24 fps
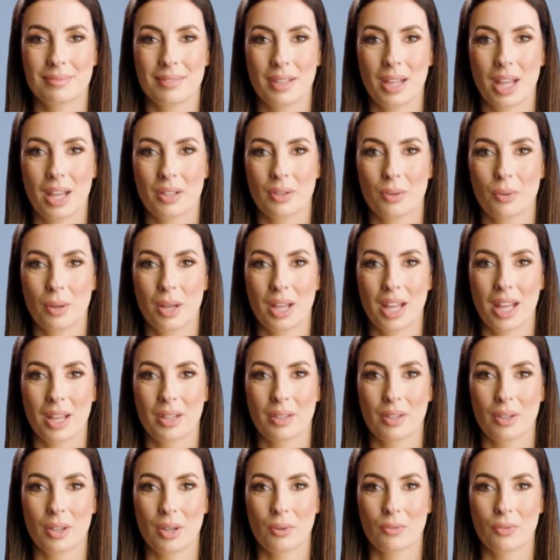Are you an
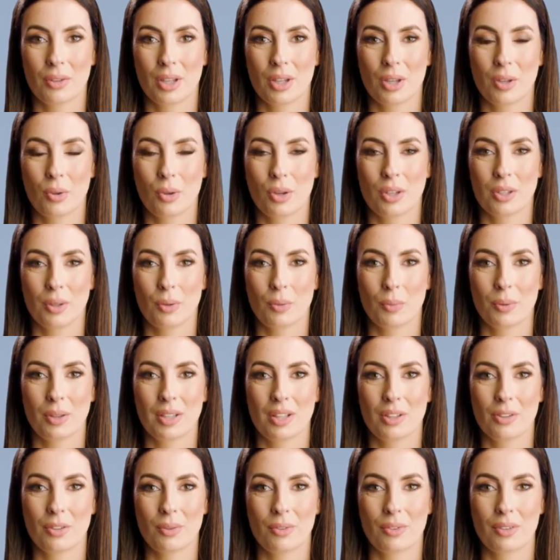art lover, or you
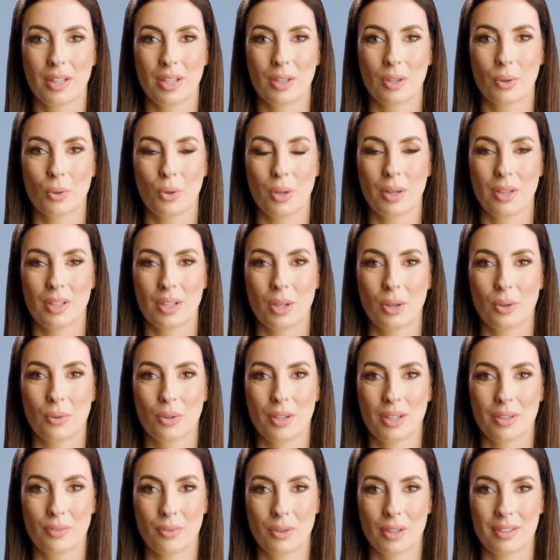believe that you are a good
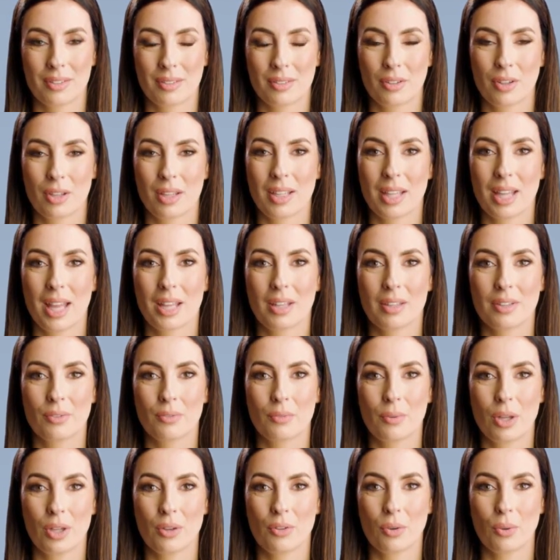investor in art,
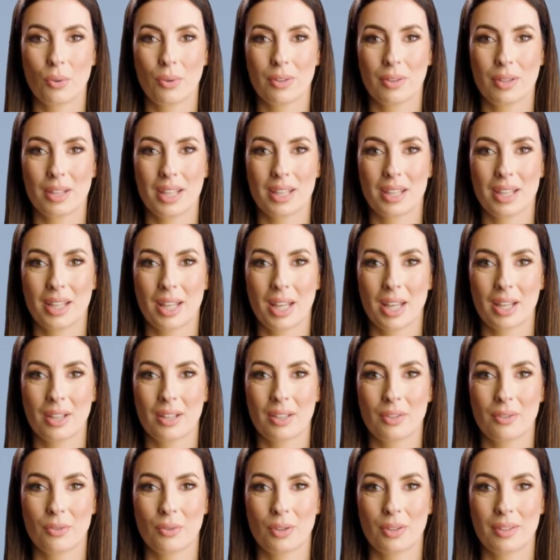or if you trade in
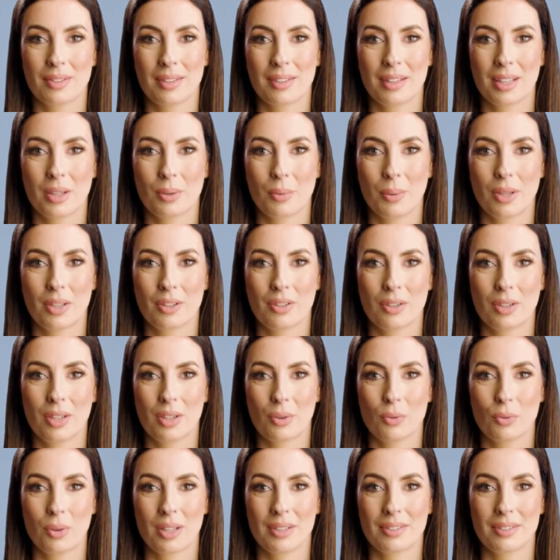art, or still better, do you
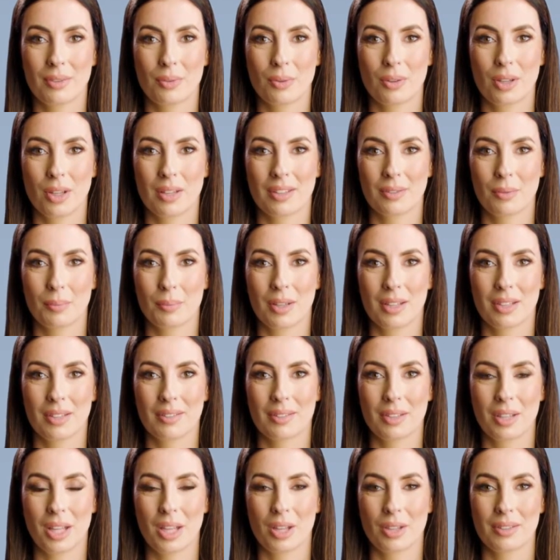want some
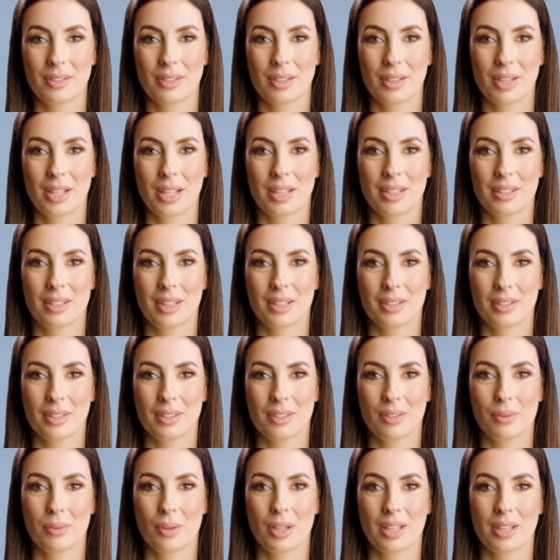customized art? Then
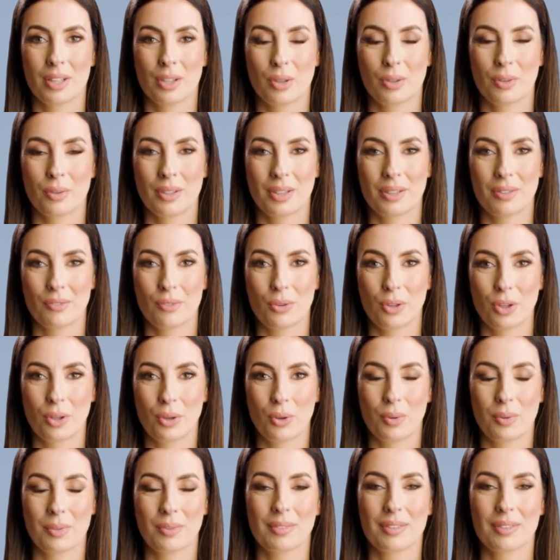this video is for you.